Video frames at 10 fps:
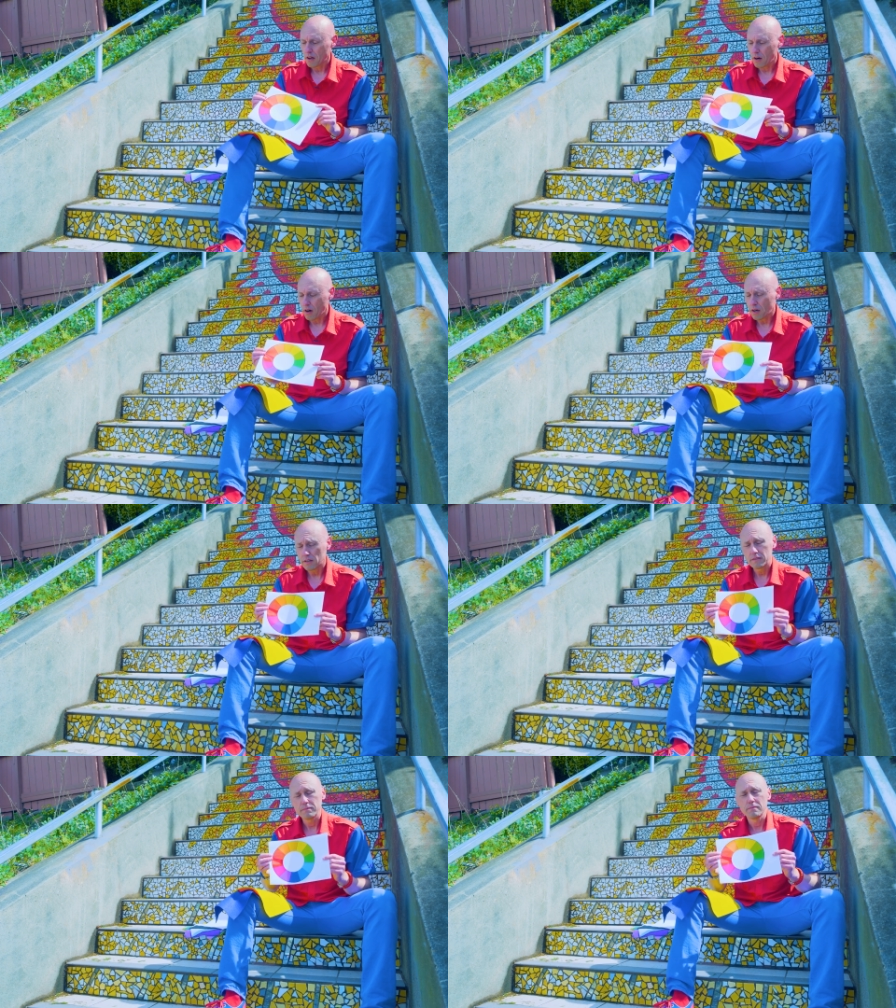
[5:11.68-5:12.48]

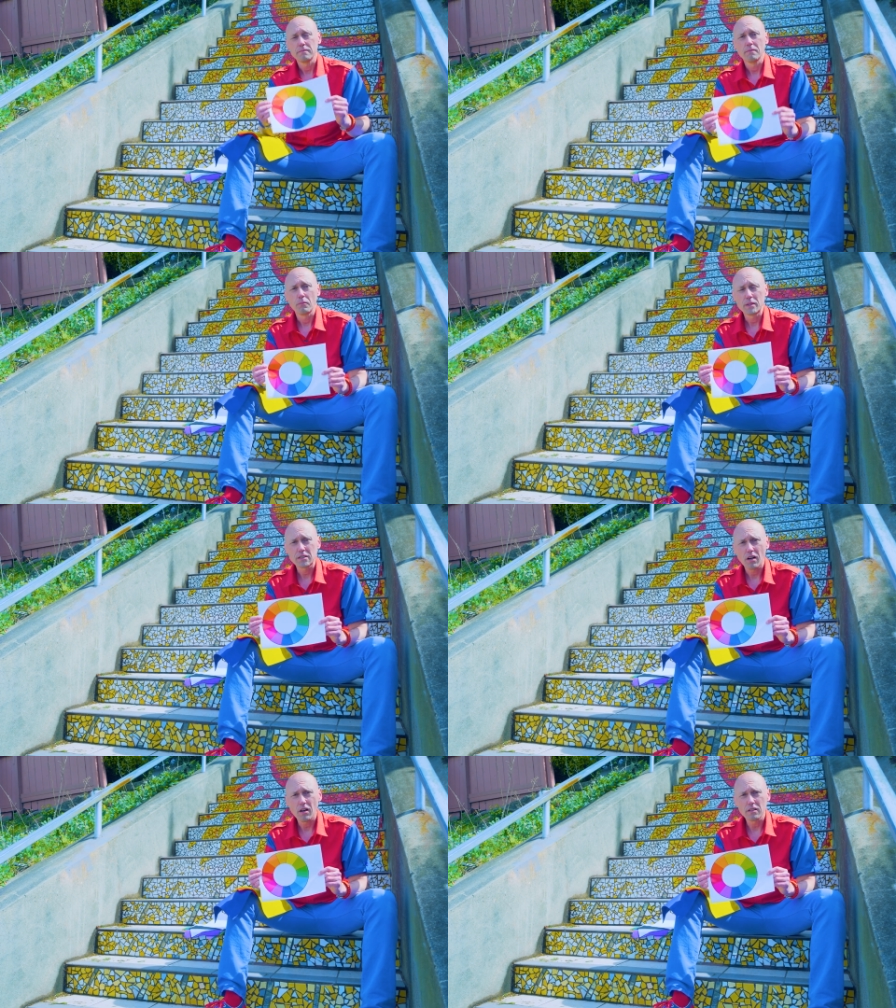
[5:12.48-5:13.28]
are what's
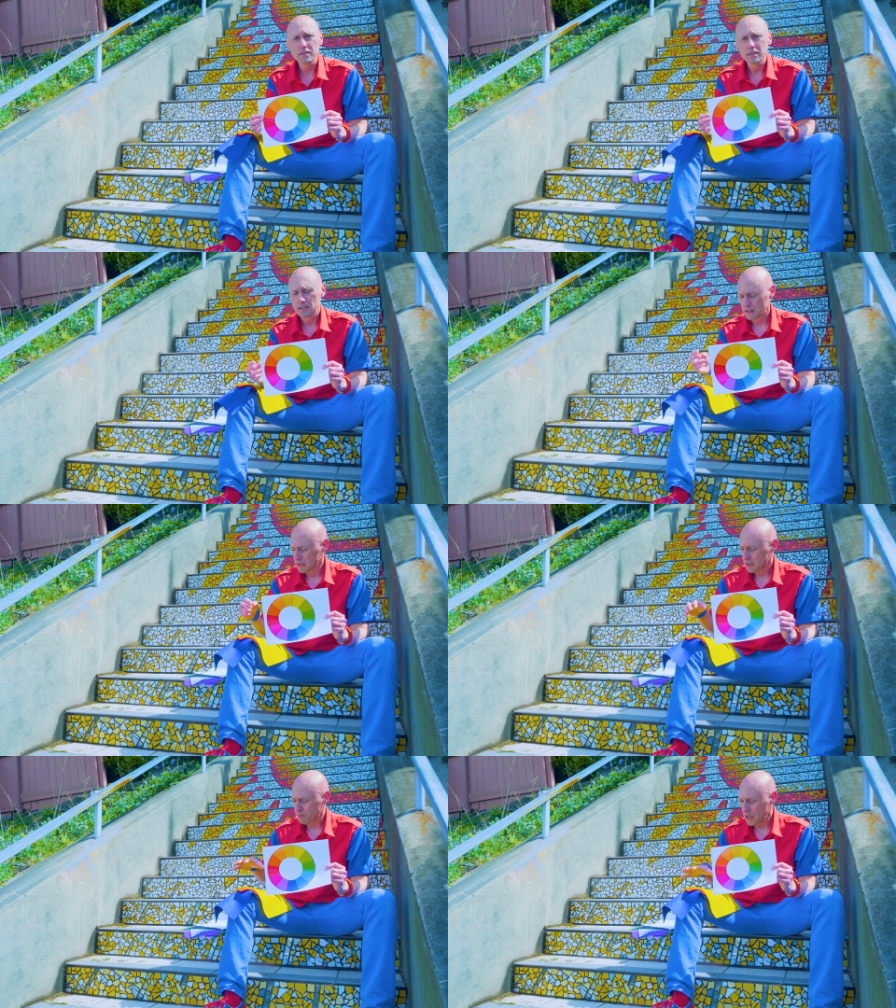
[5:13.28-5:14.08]
called,
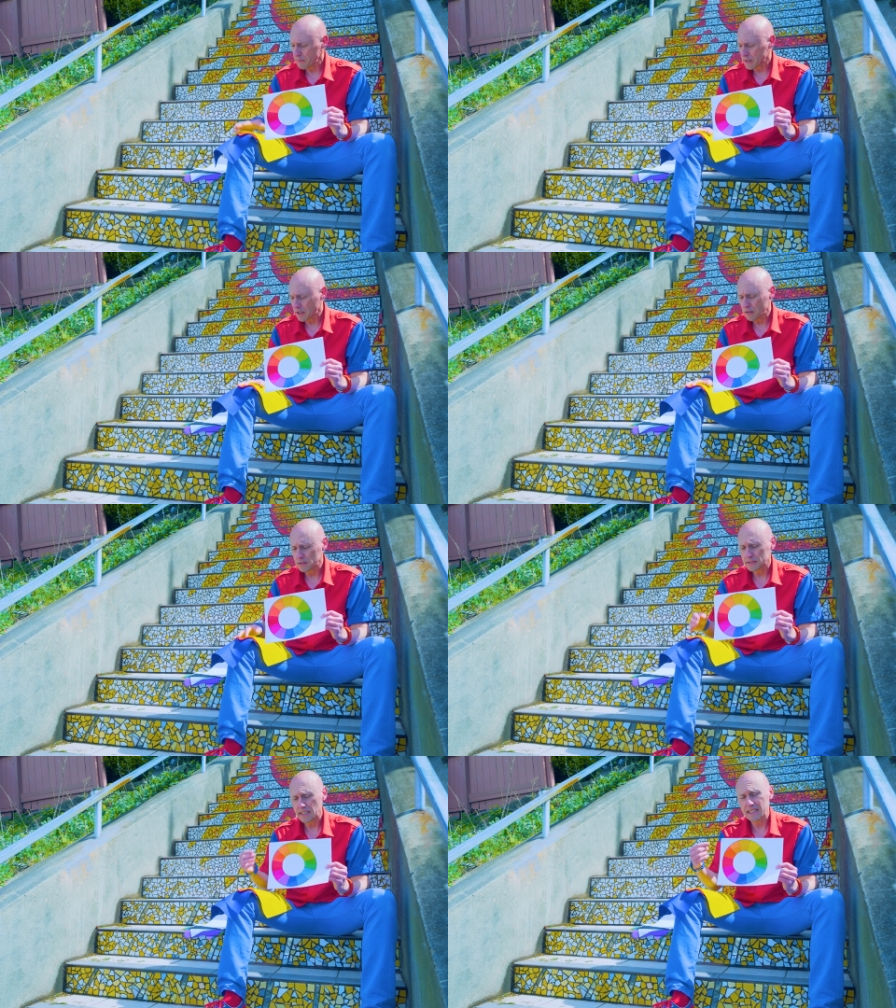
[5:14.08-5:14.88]
the primary
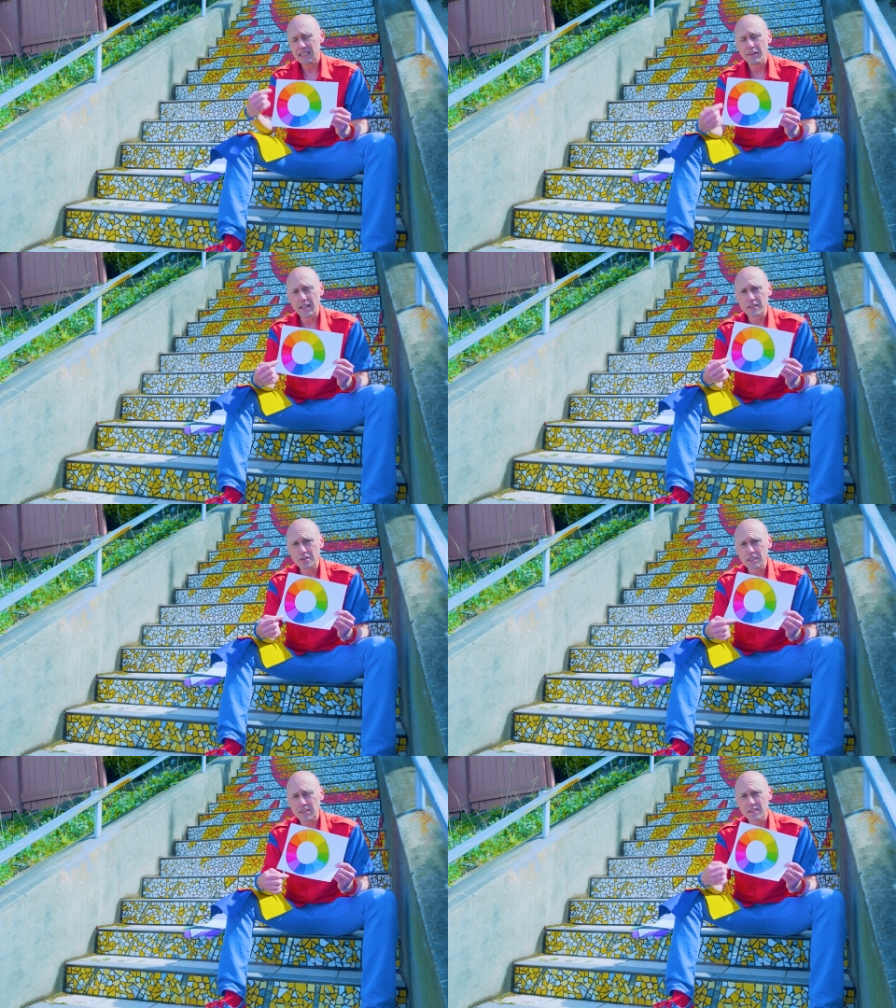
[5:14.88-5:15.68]
colors, the secondary, and the
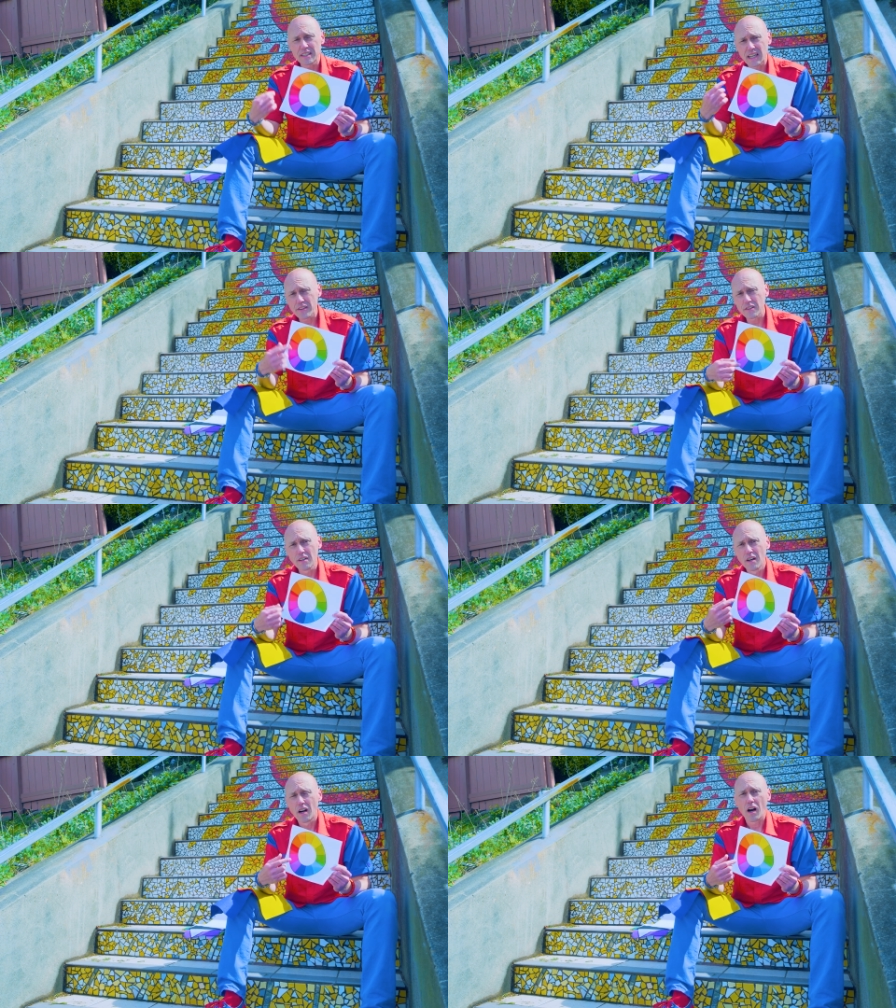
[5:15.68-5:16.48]
tertiary together
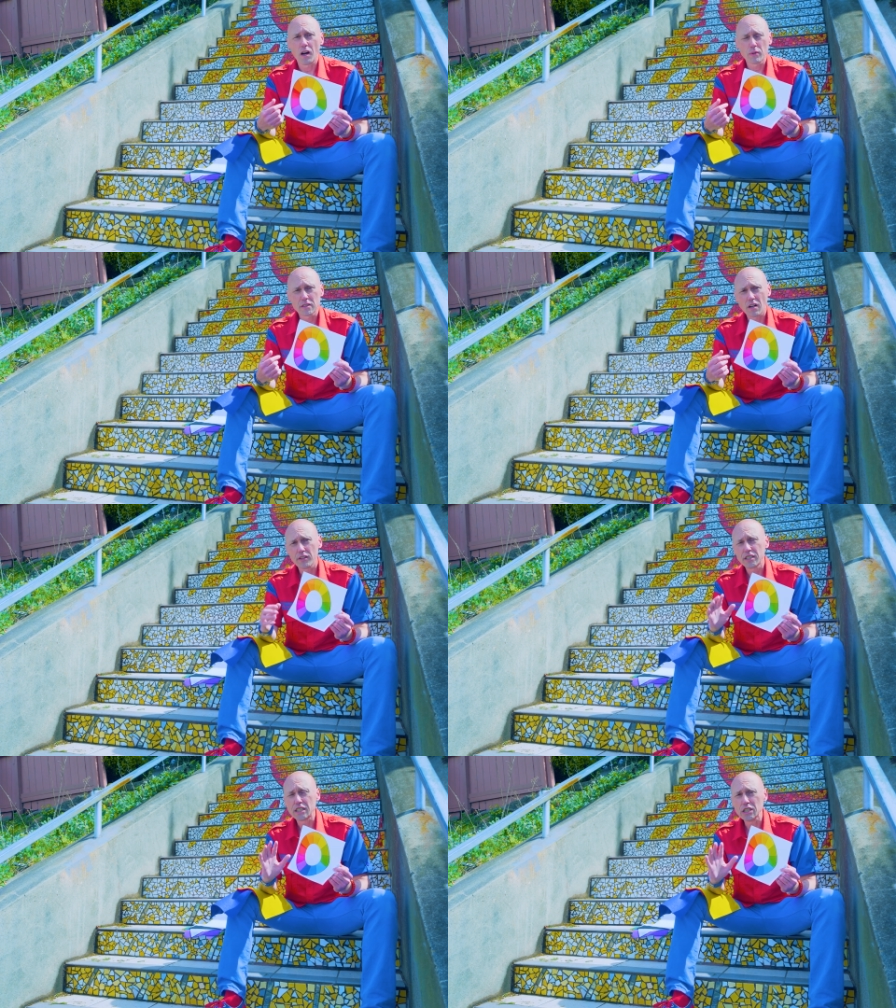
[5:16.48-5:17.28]
are what's
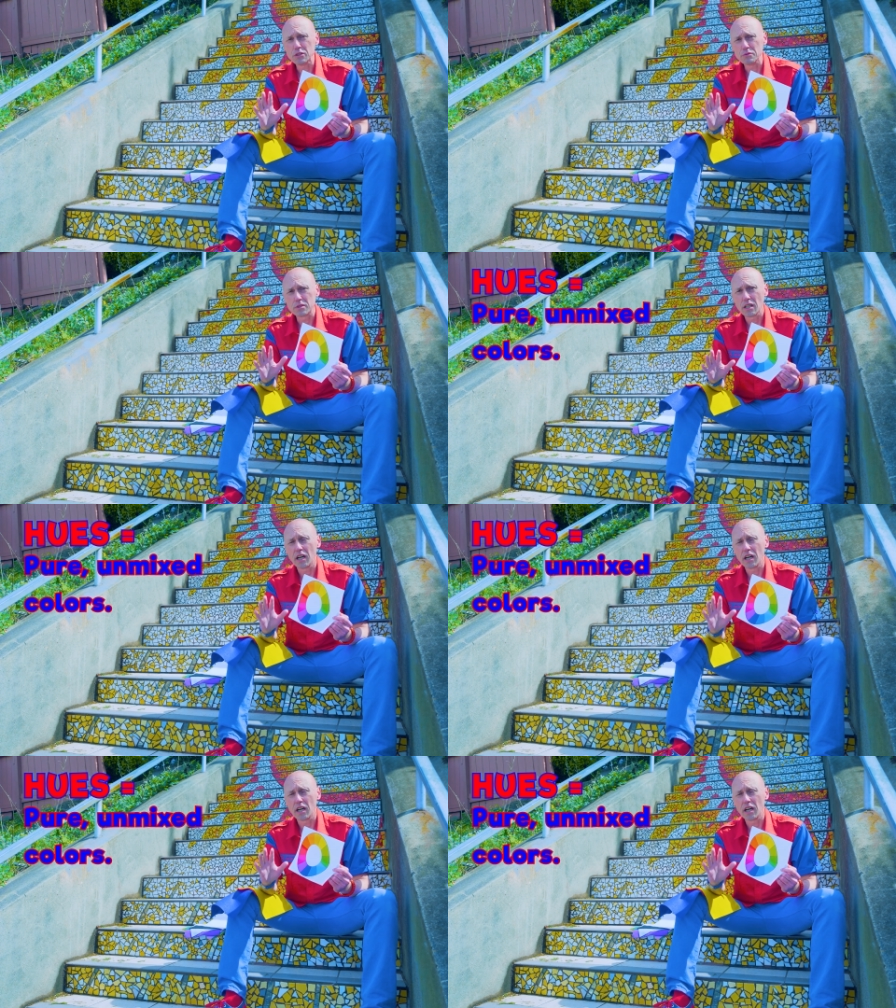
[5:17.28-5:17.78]
called hues.